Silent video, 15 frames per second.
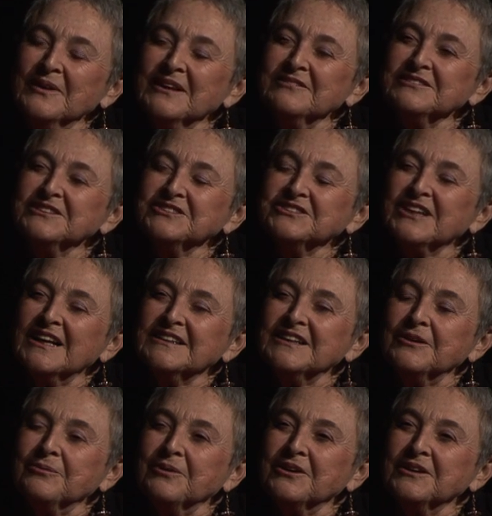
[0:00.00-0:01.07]
when I was a
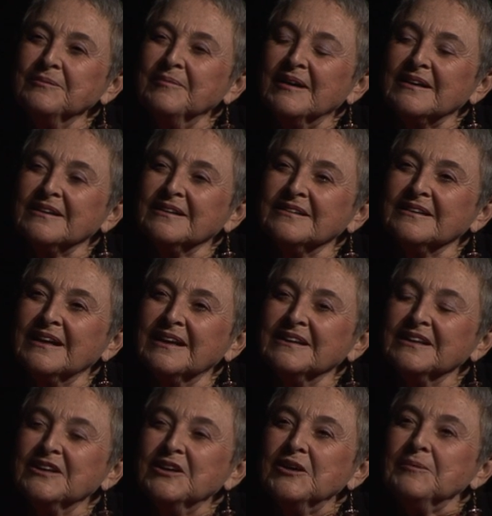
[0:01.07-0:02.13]
child, I worried about it a
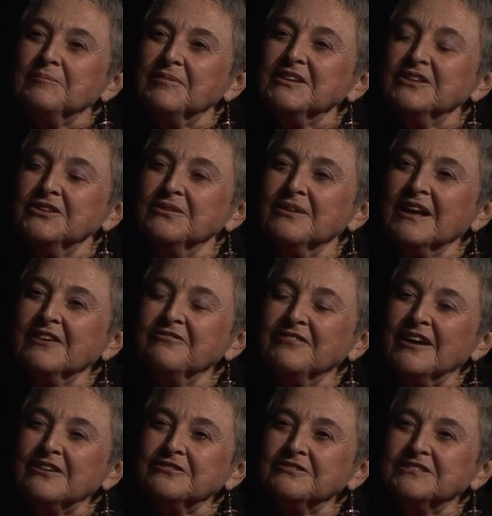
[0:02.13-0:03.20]
lot. But you know what I
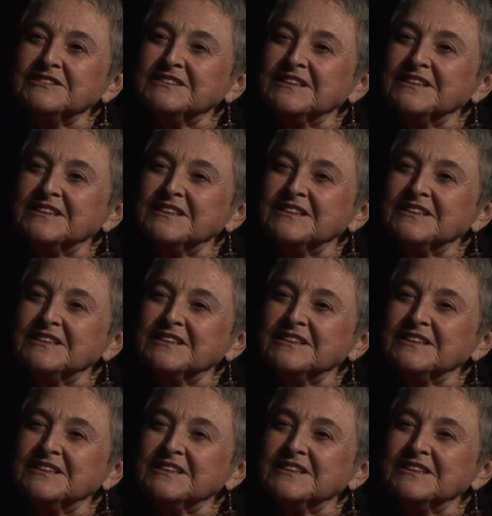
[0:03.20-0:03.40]
found,